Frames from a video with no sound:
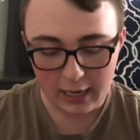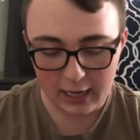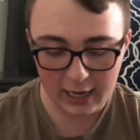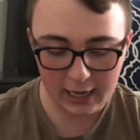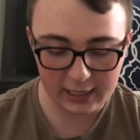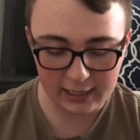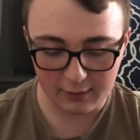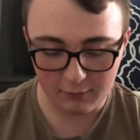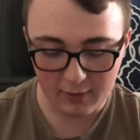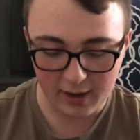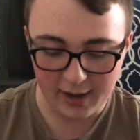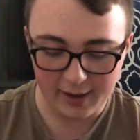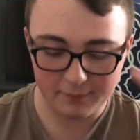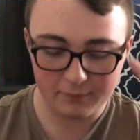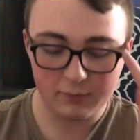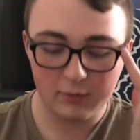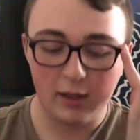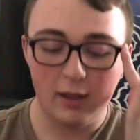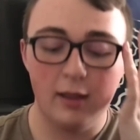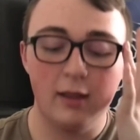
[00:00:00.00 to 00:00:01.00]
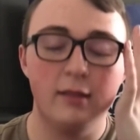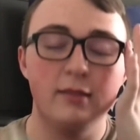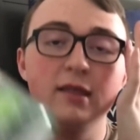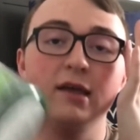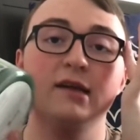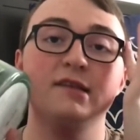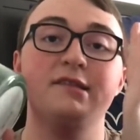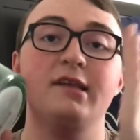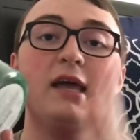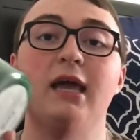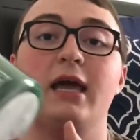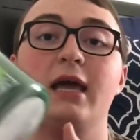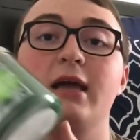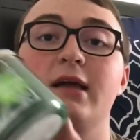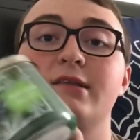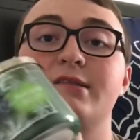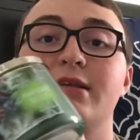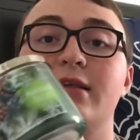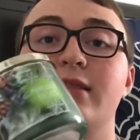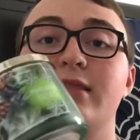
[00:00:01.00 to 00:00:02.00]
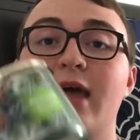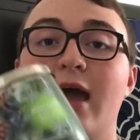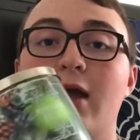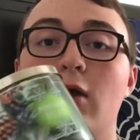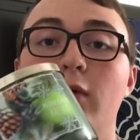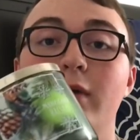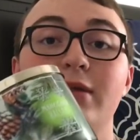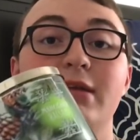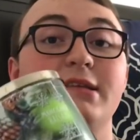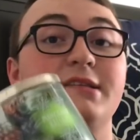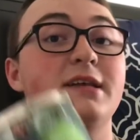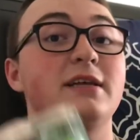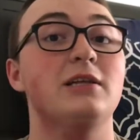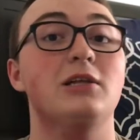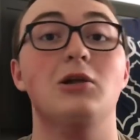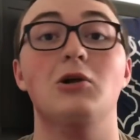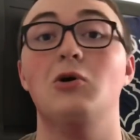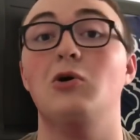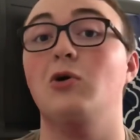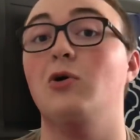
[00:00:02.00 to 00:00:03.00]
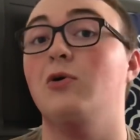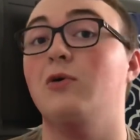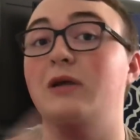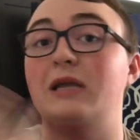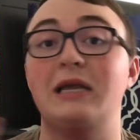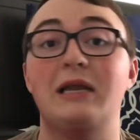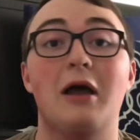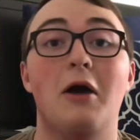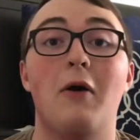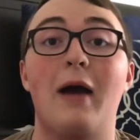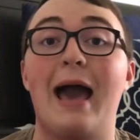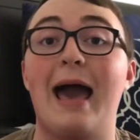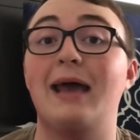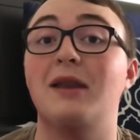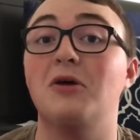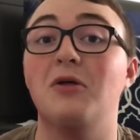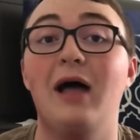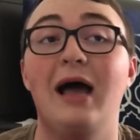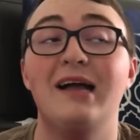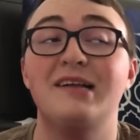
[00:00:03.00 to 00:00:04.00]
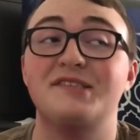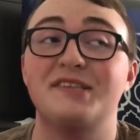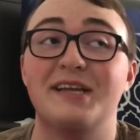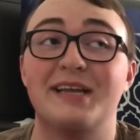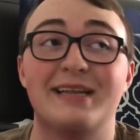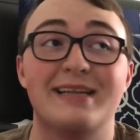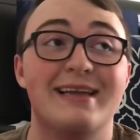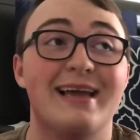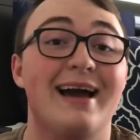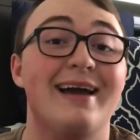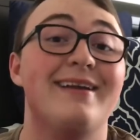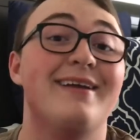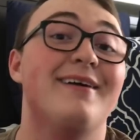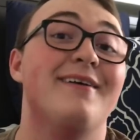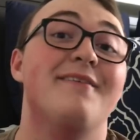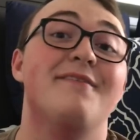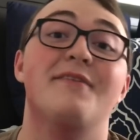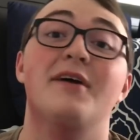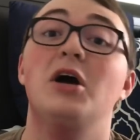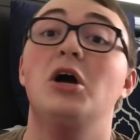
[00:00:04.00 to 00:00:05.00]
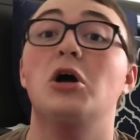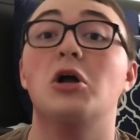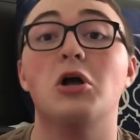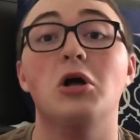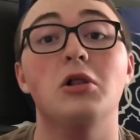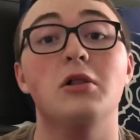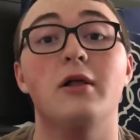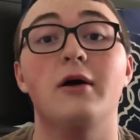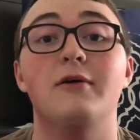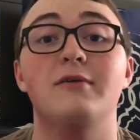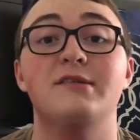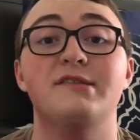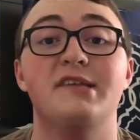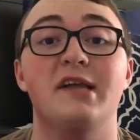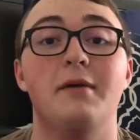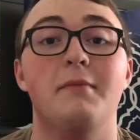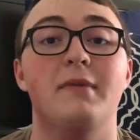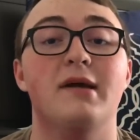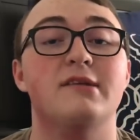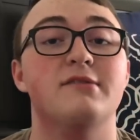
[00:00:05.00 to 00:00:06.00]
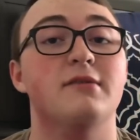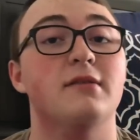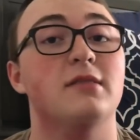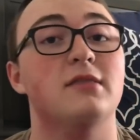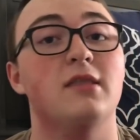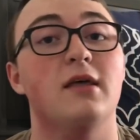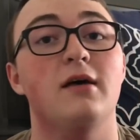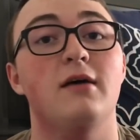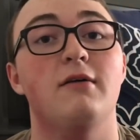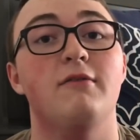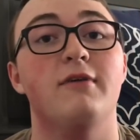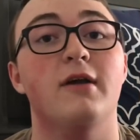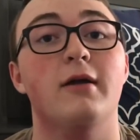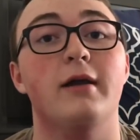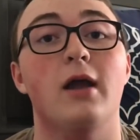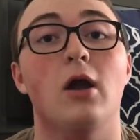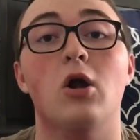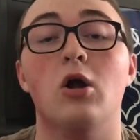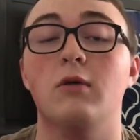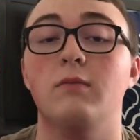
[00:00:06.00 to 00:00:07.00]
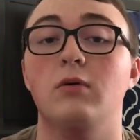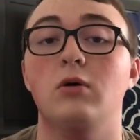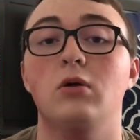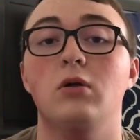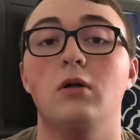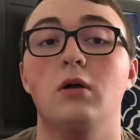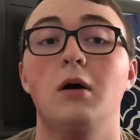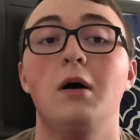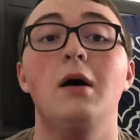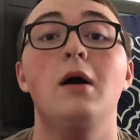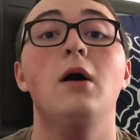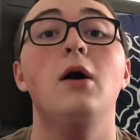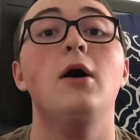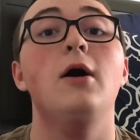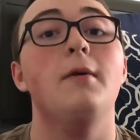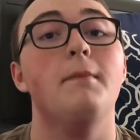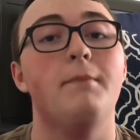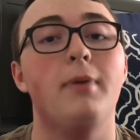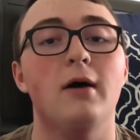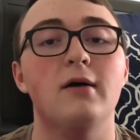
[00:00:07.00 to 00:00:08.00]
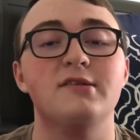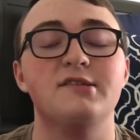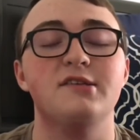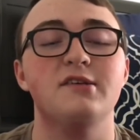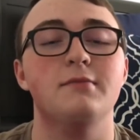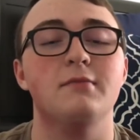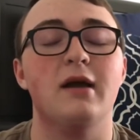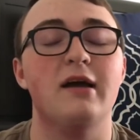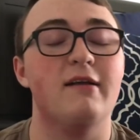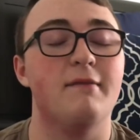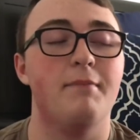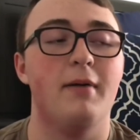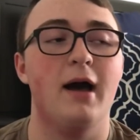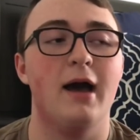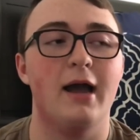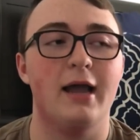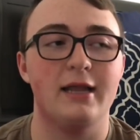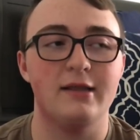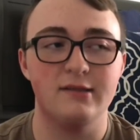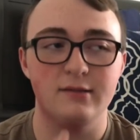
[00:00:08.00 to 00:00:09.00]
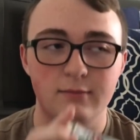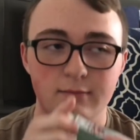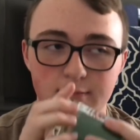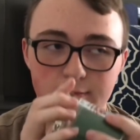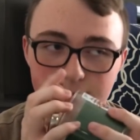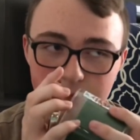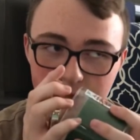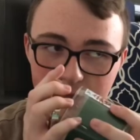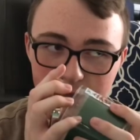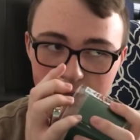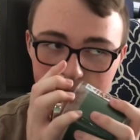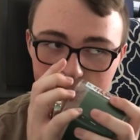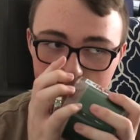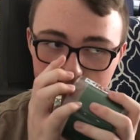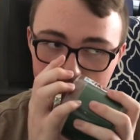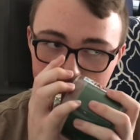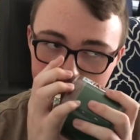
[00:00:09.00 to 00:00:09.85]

Anyway, this is that quintessential, you know, adolescent kind of cologne scent mixed with the very herbal balsam kind of pine blend.